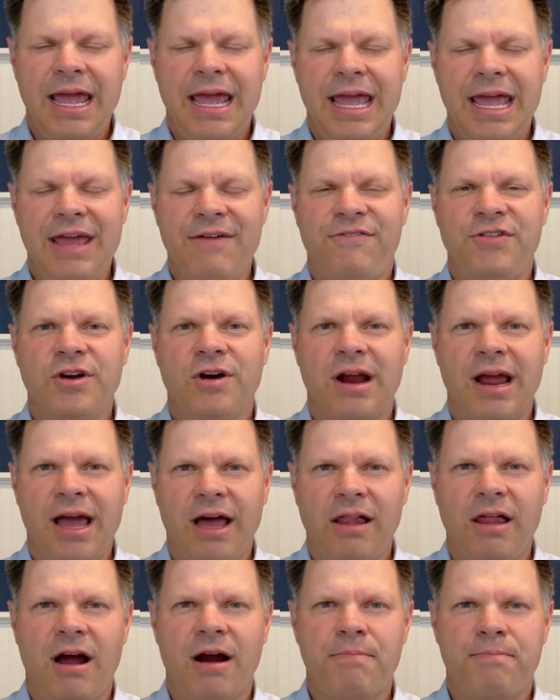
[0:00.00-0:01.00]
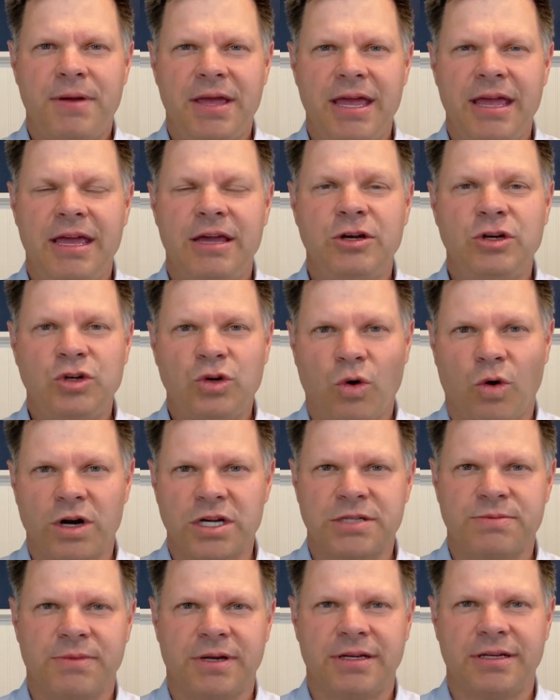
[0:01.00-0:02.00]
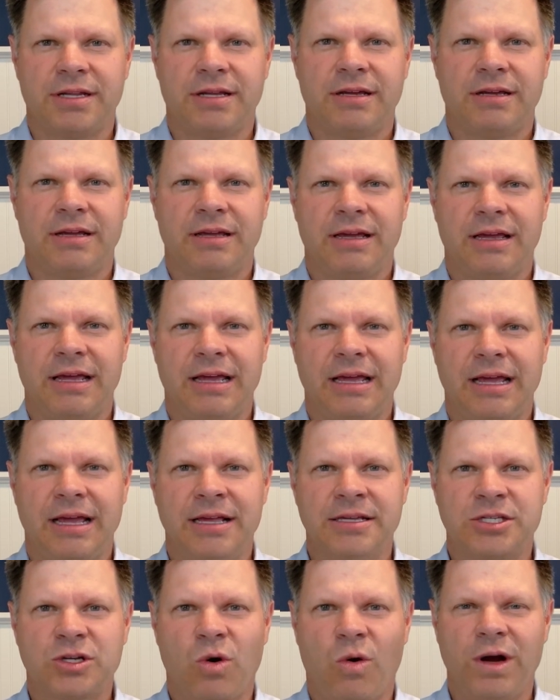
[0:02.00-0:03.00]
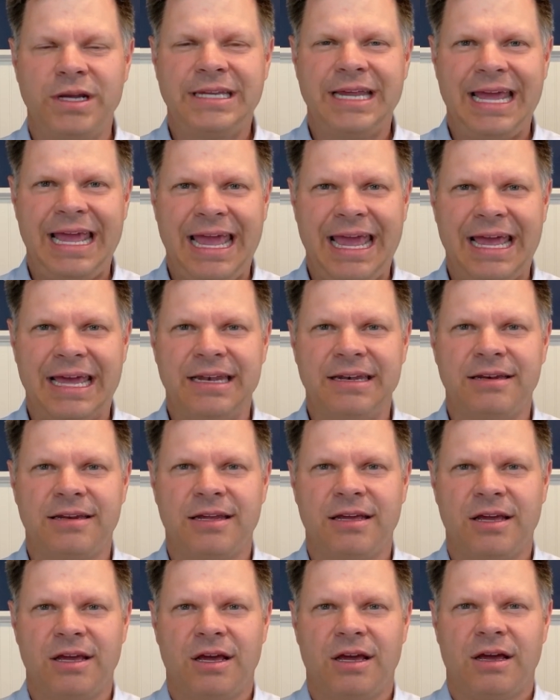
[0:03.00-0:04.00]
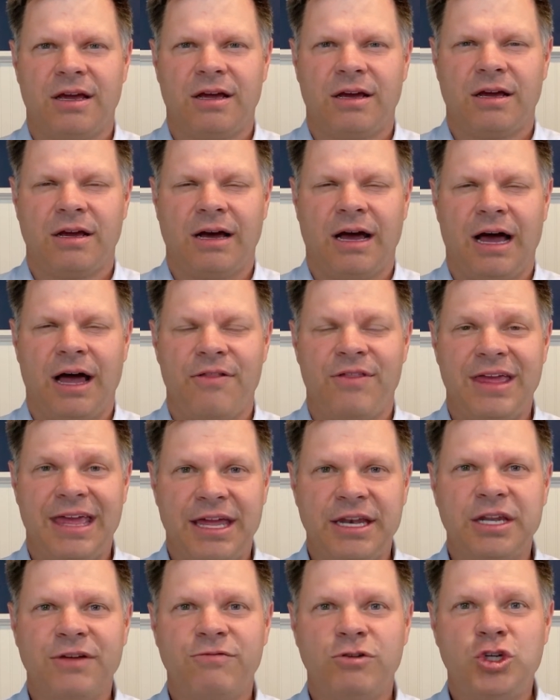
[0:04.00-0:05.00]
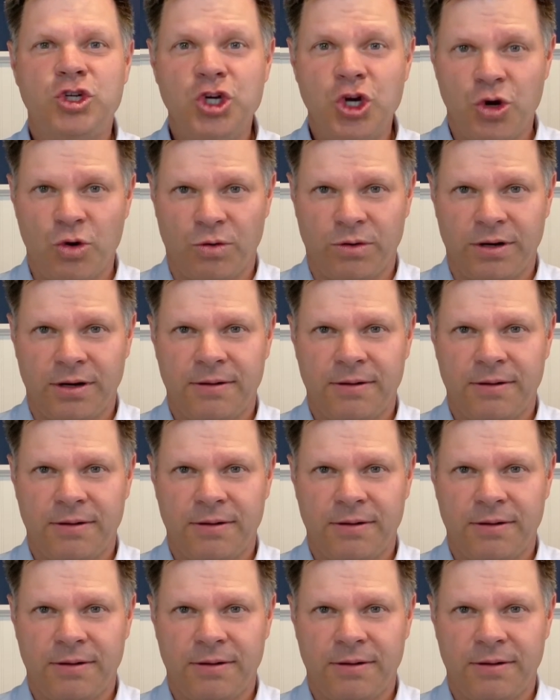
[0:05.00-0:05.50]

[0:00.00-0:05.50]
If your LRP endorsement is going to end the end of June,